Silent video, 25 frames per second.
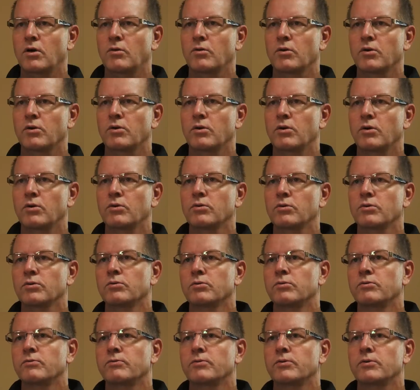our
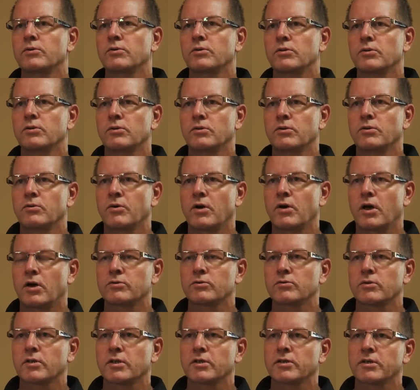goal for
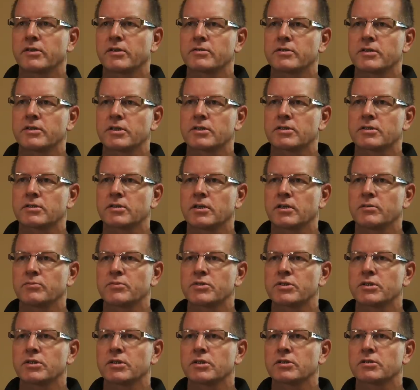Outlander
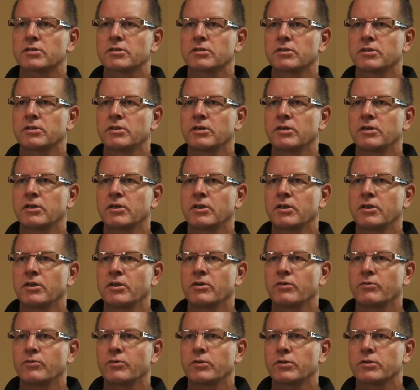6x6
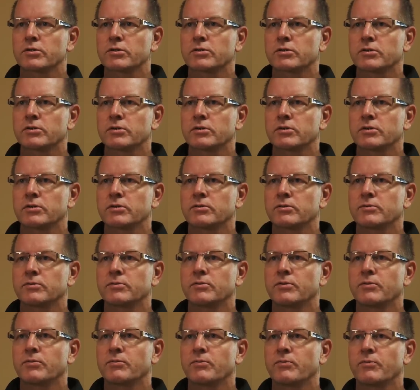was uh,
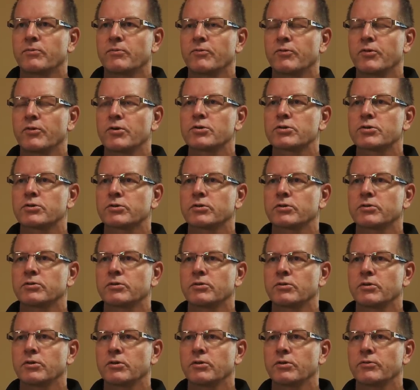first
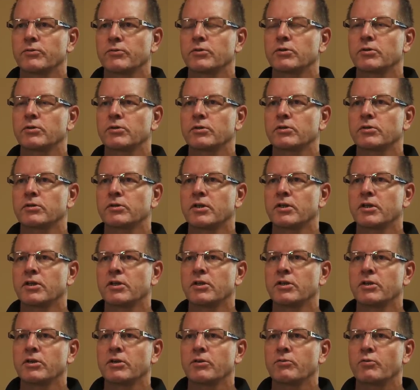of all,
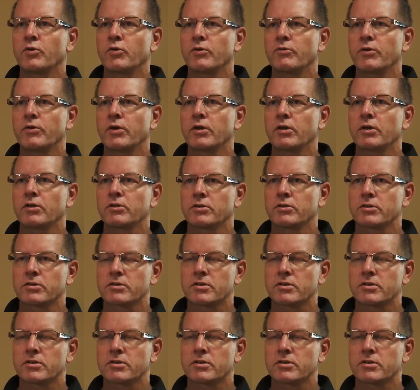we were